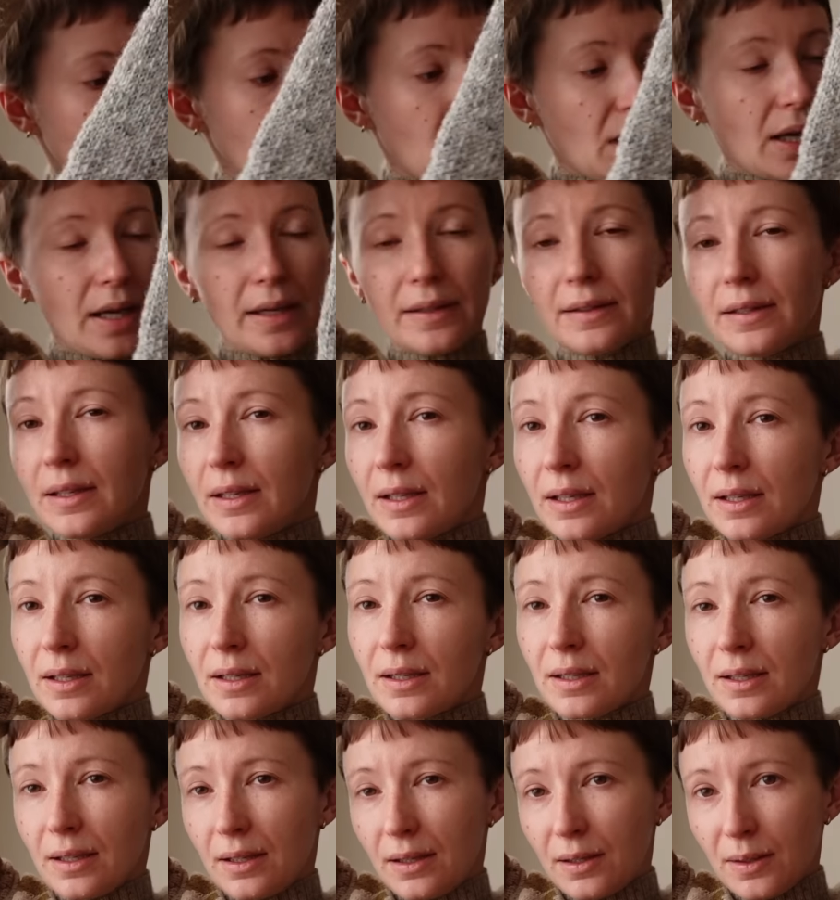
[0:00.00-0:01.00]
I
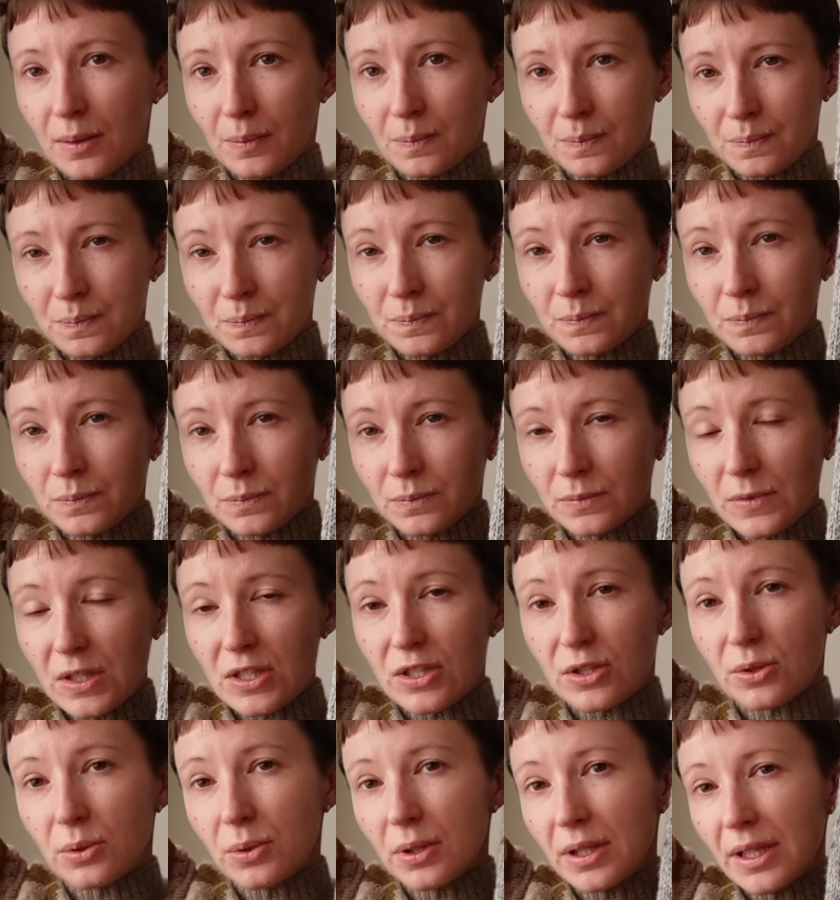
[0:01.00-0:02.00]
think
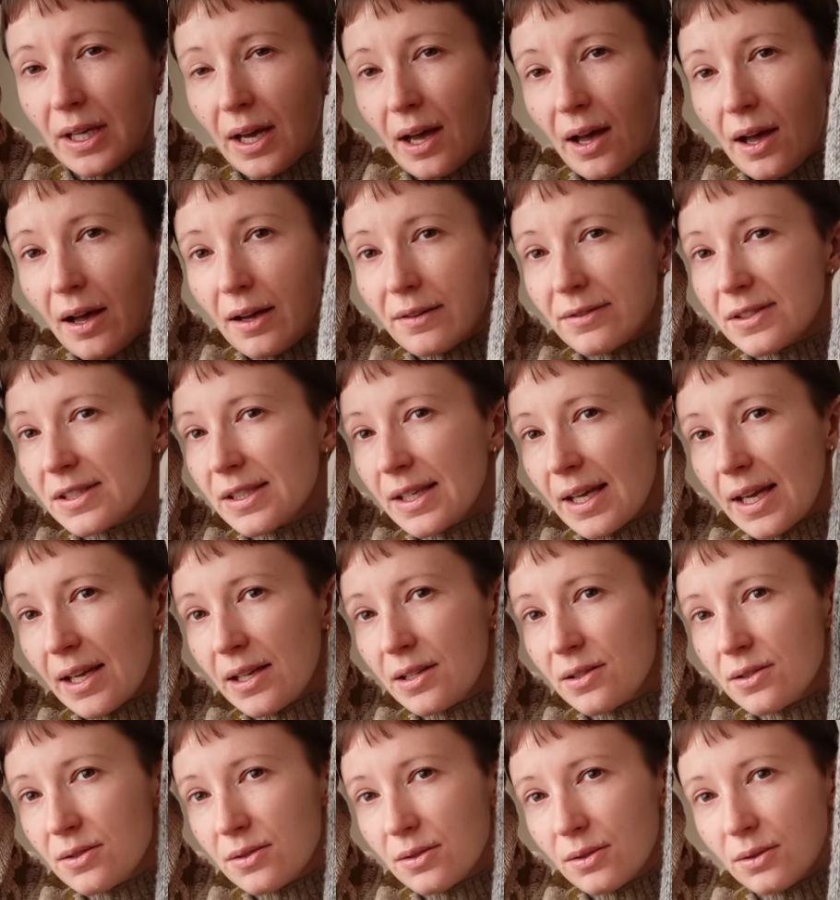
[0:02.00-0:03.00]
2.5
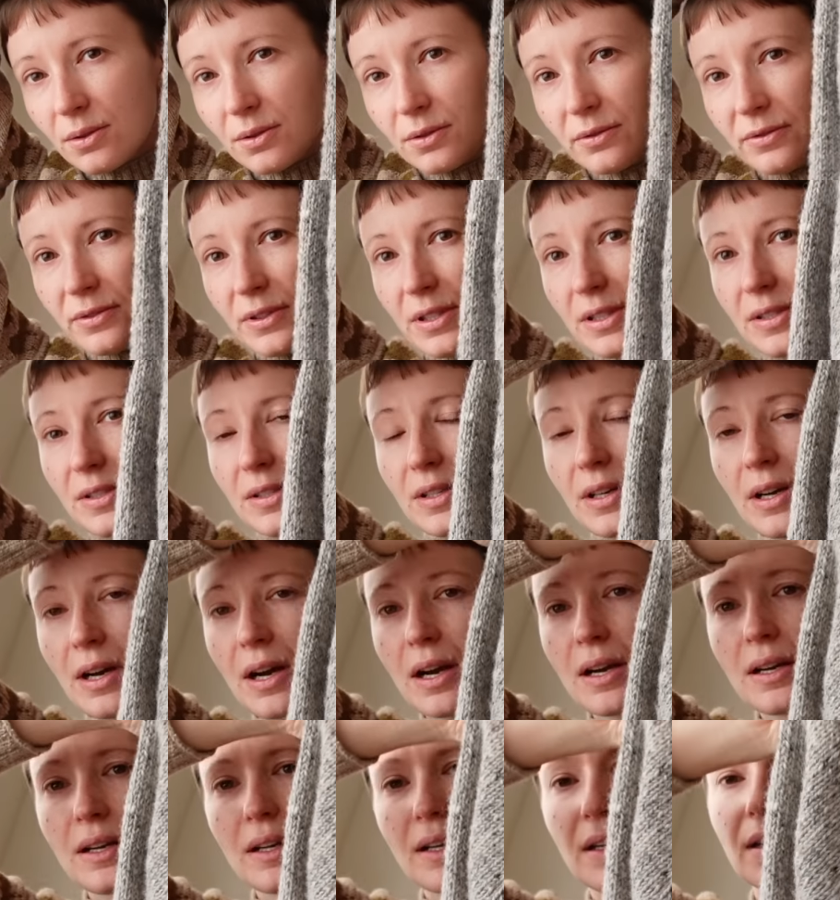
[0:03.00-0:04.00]
skeins of this
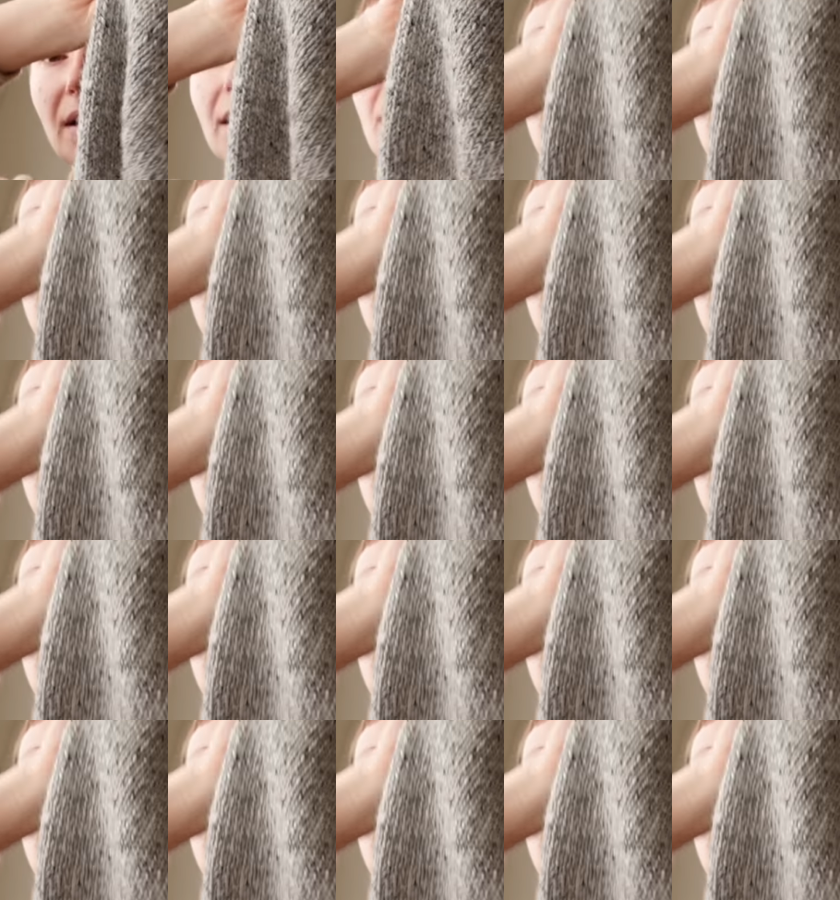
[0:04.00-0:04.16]
yarn.